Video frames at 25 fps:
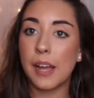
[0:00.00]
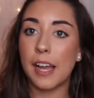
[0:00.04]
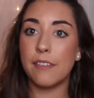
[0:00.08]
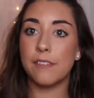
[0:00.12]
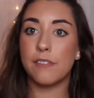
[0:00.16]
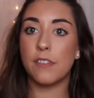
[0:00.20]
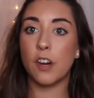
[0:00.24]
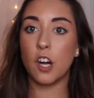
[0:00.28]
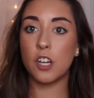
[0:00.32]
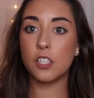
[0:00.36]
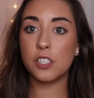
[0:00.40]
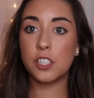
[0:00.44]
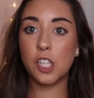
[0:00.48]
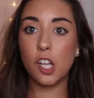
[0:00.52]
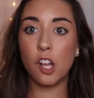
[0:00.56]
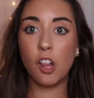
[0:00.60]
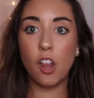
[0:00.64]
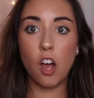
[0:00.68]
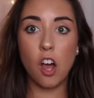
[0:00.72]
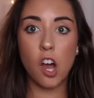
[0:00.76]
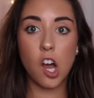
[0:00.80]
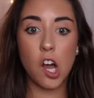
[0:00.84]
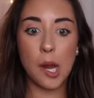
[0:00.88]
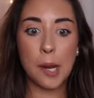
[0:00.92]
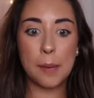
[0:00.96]
Okay, false
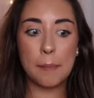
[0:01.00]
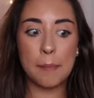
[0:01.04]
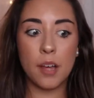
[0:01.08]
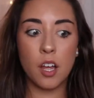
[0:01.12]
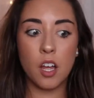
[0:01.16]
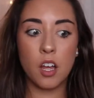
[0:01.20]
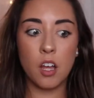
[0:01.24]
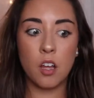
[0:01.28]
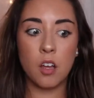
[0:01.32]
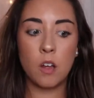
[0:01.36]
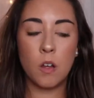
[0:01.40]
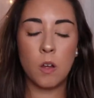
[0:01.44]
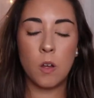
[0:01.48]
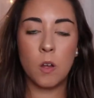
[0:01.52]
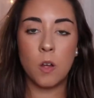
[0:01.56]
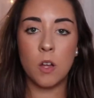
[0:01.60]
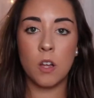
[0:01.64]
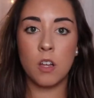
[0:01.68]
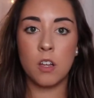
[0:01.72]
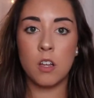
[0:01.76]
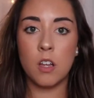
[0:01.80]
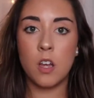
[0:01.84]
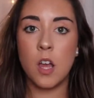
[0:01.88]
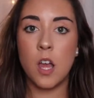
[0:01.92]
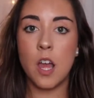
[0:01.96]
alarm.
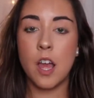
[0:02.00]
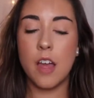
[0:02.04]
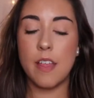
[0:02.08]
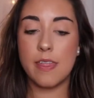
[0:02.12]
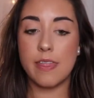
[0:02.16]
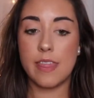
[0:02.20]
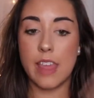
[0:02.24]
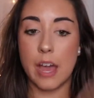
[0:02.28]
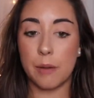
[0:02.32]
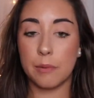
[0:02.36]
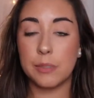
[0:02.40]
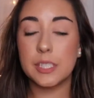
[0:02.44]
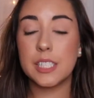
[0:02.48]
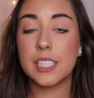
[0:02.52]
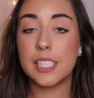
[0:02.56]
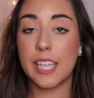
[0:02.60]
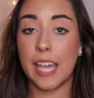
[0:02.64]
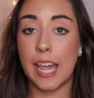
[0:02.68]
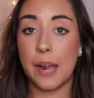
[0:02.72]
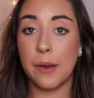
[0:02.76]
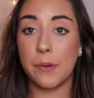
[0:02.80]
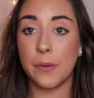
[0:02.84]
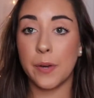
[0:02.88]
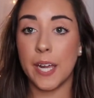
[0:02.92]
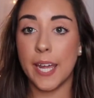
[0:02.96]
That was
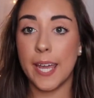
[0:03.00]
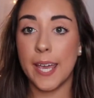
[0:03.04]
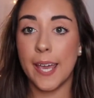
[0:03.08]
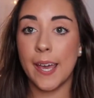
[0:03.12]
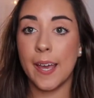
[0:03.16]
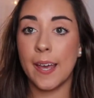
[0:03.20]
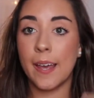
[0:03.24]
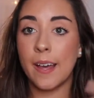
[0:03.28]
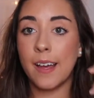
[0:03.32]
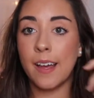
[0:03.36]
scary.